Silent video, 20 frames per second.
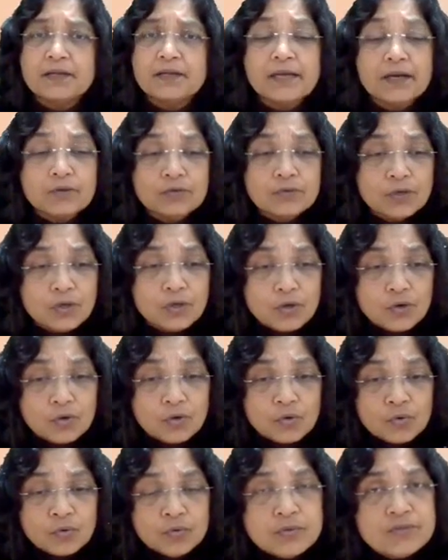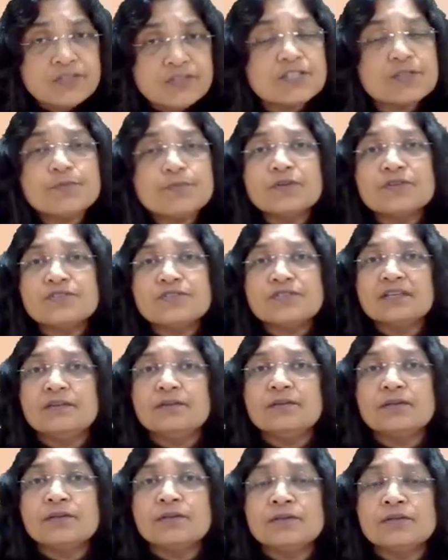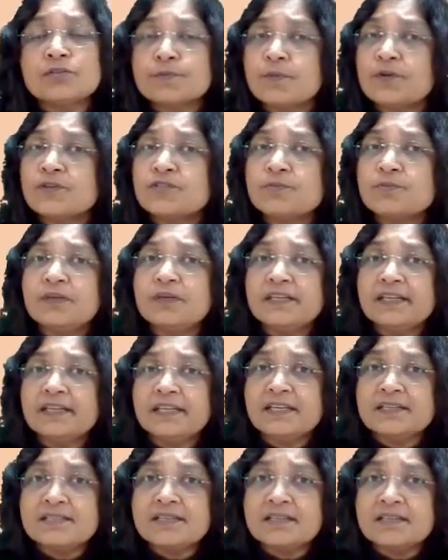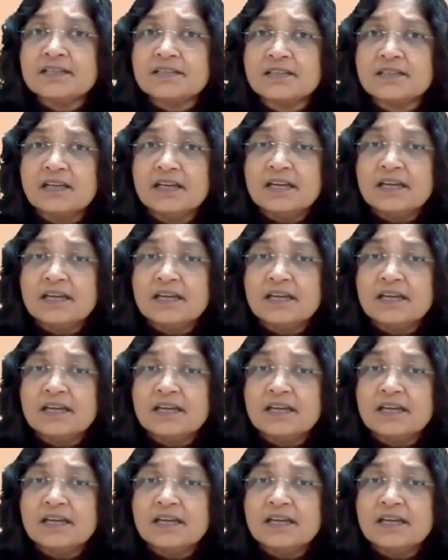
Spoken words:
Now, whose responsibility is it?